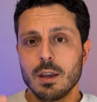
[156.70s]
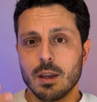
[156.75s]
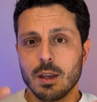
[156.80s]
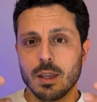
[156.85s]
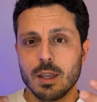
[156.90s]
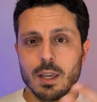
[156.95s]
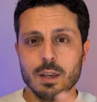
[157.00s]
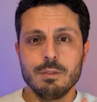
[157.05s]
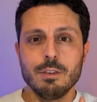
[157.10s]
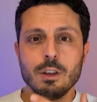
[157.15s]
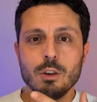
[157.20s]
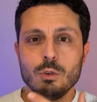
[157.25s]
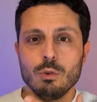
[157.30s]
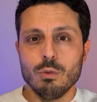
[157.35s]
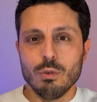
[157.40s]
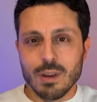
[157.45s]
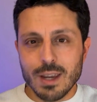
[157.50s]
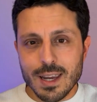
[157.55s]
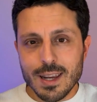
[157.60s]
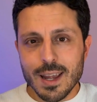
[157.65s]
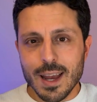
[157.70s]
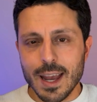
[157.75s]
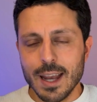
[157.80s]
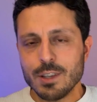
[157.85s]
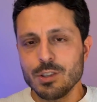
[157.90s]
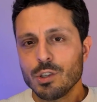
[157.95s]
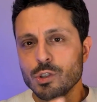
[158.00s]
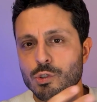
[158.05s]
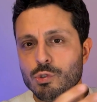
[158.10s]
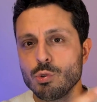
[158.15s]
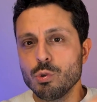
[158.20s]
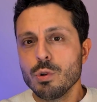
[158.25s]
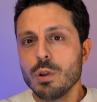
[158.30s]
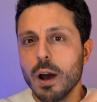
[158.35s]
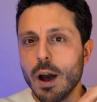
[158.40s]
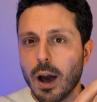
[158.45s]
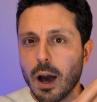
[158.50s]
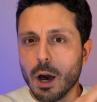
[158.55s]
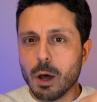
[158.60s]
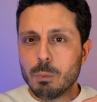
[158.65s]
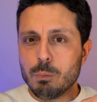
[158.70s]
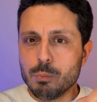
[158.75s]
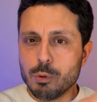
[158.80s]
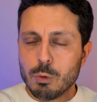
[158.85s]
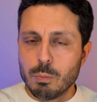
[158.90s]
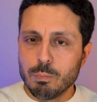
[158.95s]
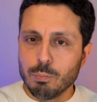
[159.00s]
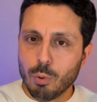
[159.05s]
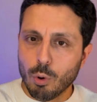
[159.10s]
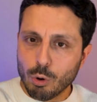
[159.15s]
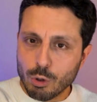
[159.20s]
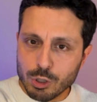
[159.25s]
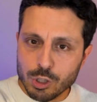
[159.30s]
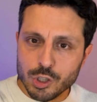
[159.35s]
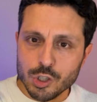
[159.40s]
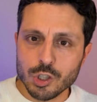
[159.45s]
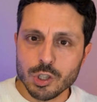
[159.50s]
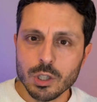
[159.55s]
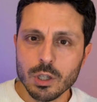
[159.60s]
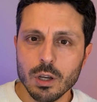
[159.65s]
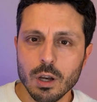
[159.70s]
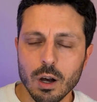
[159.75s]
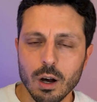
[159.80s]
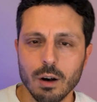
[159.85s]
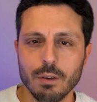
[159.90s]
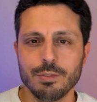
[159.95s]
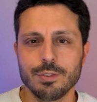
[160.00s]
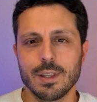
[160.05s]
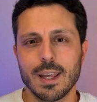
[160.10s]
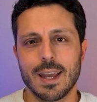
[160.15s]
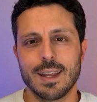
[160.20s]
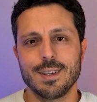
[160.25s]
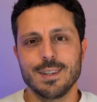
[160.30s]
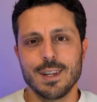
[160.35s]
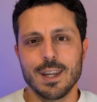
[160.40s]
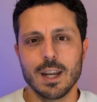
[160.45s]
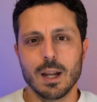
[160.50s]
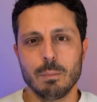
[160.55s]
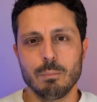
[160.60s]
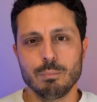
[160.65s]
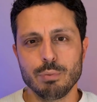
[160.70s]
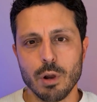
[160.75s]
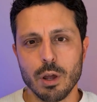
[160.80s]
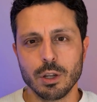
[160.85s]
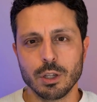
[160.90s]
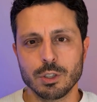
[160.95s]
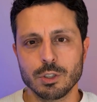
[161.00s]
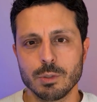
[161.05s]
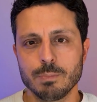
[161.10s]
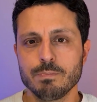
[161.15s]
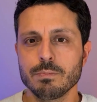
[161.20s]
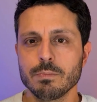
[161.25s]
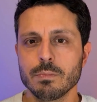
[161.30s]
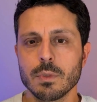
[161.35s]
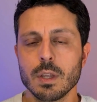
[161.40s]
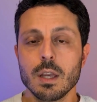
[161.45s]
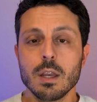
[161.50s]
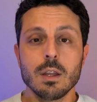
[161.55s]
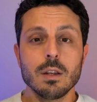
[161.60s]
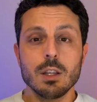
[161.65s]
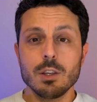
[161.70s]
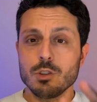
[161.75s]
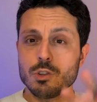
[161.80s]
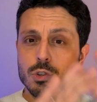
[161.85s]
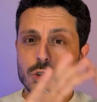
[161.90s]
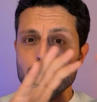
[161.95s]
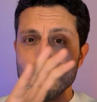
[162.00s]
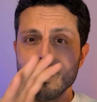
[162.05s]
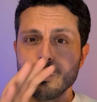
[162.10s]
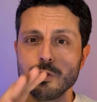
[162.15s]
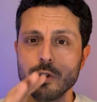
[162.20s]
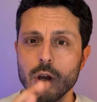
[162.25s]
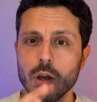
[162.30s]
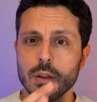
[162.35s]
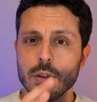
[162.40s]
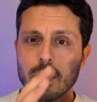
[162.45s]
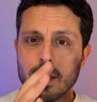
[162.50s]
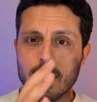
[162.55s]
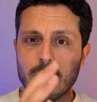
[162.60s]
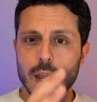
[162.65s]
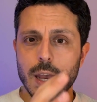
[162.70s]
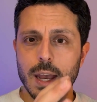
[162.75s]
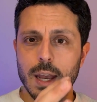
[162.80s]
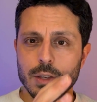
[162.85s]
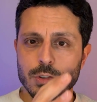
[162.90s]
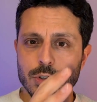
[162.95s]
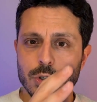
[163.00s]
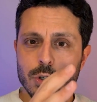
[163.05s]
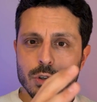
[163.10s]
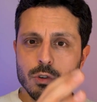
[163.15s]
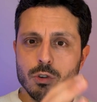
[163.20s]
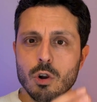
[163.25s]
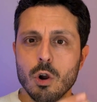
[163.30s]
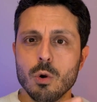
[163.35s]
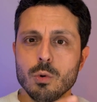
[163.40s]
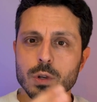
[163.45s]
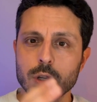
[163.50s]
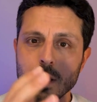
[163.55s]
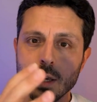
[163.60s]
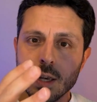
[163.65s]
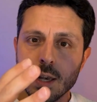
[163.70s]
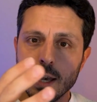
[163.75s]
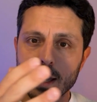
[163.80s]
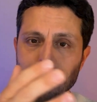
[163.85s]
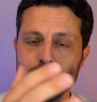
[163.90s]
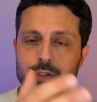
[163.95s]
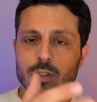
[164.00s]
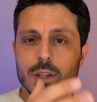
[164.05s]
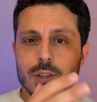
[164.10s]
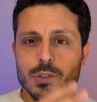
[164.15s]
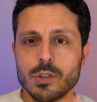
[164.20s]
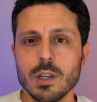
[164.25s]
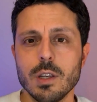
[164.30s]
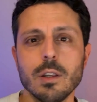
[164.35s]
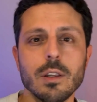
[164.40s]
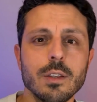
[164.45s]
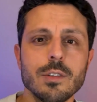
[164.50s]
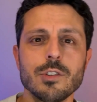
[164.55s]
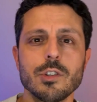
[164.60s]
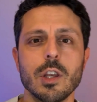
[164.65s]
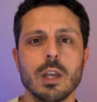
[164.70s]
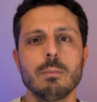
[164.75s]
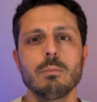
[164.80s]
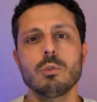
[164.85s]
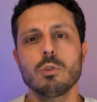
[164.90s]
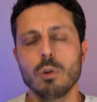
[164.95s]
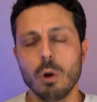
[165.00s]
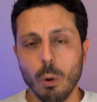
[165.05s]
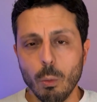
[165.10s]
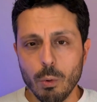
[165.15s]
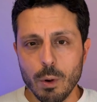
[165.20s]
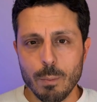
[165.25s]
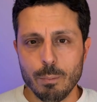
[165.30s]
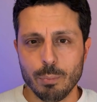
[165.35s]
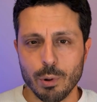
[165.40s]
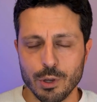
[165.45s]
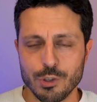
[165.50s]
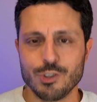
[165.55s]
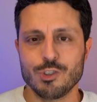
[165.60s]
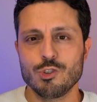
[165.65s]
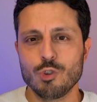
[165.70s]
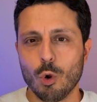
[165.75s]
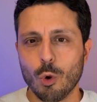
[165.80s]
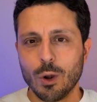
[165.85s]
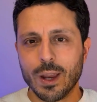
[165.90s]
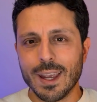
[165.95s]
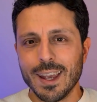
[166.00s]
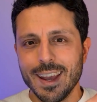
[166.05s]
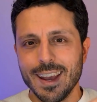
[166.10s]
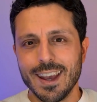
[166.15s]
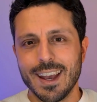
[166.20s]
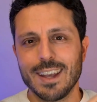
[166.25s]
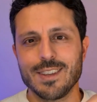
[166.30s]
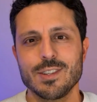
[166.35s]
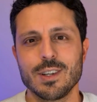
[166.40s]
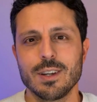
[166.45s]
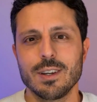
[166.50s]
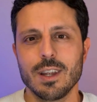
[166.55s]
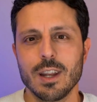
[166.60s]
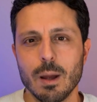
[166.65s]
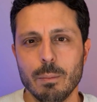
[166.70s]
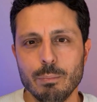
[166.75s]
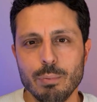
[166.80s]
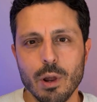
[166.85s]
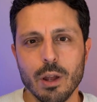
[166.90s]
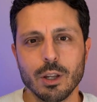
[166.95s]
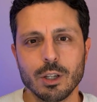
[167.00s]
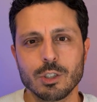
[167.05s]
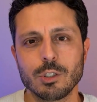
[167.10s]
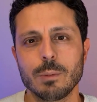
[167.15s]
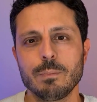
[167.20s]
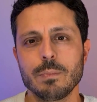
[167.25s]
giving read access to the output ports of that data product. This is all done as code and sits in the same code repository as their data product.